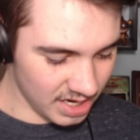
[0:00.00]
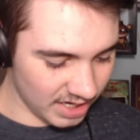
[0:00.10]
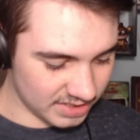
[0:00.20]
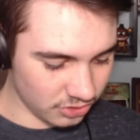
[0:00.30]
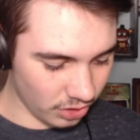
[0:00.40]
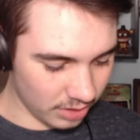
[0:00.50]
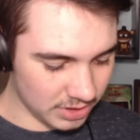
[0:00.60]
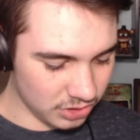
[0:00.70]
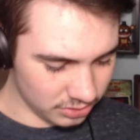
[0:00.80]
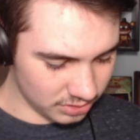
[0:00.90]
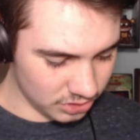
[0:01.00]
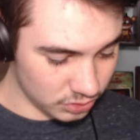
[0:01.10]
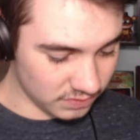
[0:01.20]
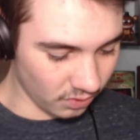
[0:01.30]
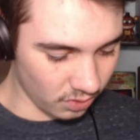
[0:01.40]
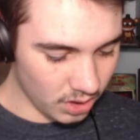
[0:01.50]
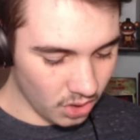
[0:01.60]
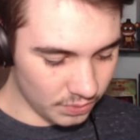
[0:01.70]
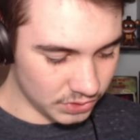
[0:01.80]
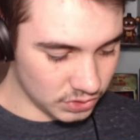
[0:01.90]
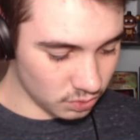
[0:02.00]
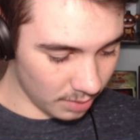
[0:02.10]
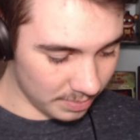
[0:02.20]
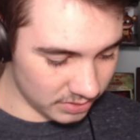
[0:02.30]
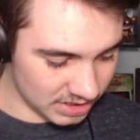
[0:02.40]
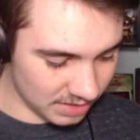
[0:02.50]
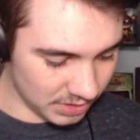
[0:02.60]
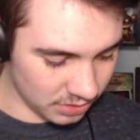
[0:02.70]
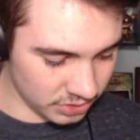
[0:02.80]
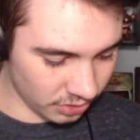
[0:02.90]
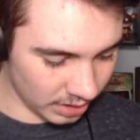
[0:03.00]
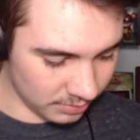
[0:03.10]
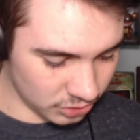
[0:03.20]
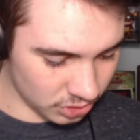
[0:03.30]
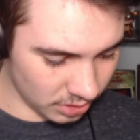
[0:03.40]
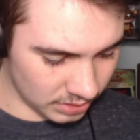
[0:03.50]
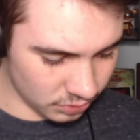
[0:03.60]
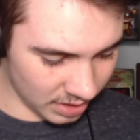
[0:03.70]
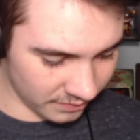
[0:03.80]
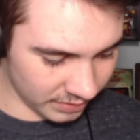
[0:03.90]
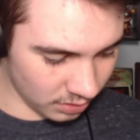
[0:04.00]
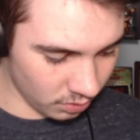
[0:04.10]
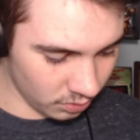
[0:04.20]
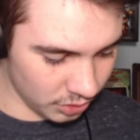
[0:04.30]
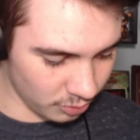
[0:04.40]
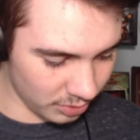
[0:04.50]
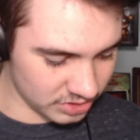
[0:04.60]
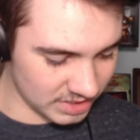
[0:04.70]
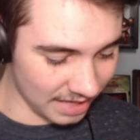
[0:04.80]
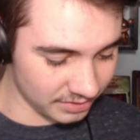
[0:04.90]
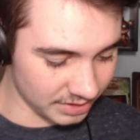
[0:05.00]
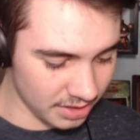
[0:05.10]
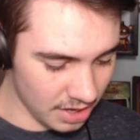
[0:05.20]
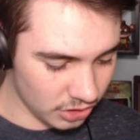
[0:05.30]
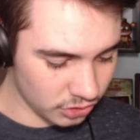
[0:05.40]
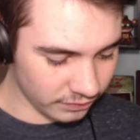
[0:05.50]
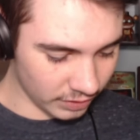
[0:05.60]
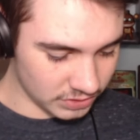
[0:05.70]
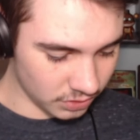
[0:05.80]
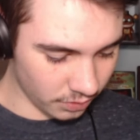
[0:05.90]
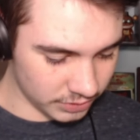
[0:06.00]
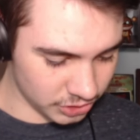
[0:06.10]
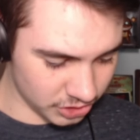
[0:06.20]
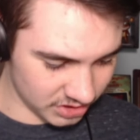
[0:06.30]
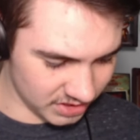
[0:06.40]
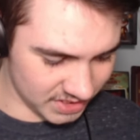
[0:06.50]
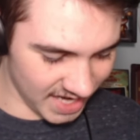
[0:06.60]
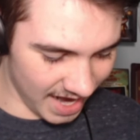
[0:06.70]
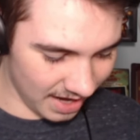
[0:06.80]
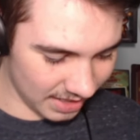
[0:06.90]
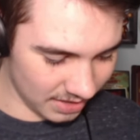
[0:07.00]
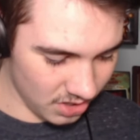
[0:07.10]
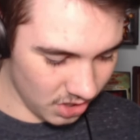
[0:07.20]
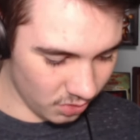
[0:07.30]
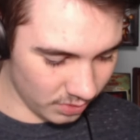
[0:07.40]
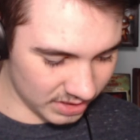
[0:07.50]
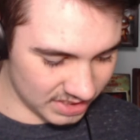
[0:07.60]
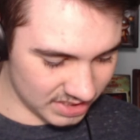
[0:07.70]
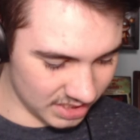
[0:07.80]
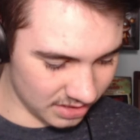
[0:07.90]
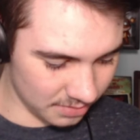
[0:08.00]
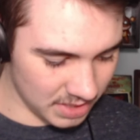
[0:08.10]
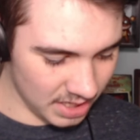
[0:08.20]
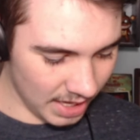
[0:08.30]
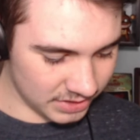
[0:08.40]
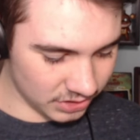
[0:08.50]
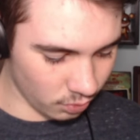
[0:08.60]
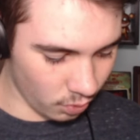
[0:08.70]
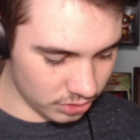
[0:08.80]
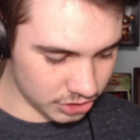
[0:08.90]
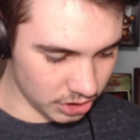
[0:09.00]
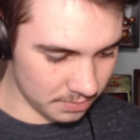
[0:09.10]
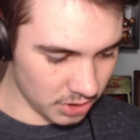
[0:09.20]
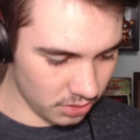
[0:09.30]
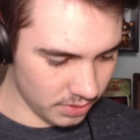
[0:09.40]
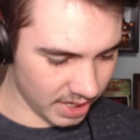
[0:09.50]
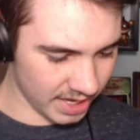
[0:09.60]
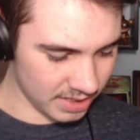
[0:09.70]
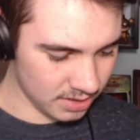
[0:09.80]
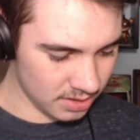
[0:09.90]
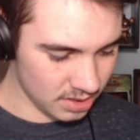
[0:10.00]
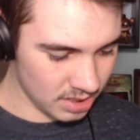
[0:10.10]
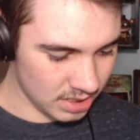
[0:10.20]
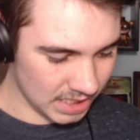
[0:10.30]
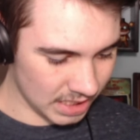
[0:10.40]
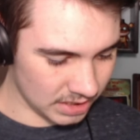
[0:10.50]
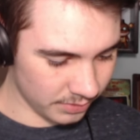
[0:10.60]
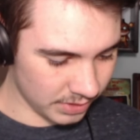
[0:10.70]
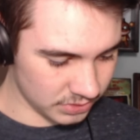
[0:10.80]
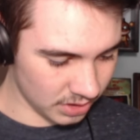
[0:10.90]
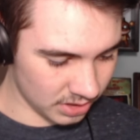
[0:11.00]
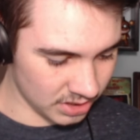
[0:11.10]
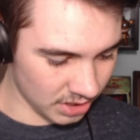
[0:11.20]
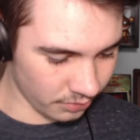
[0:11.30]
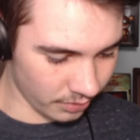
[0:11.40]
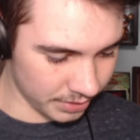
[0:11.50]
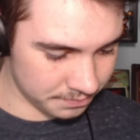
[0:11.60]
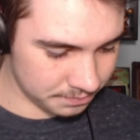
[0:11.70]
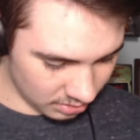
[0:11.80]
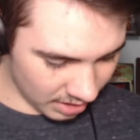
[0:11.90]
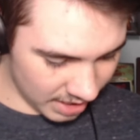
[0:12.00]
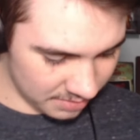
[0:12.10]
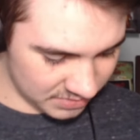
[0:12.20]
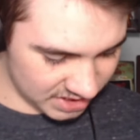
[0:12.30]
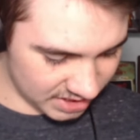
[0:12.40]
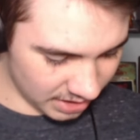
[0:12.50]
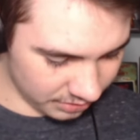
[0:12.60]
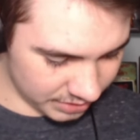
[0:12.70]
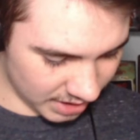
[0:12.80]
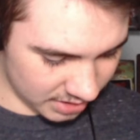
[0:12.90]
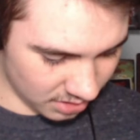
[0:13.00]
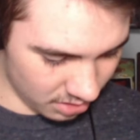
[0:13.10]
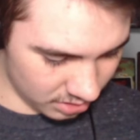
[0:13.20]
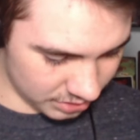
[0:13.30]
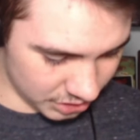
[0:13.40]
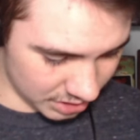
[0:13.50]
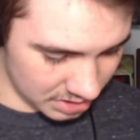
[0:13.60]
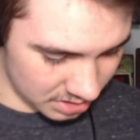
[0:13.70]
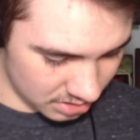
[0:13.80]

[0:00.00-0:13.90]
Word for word: It's incredibly useful. When you swap out CPUs, your animatronics will have a whole new personality. Your friends are going to just die when they see them. Head to the workshop. Okay. And then we also got another one. AIM Stealth Technology.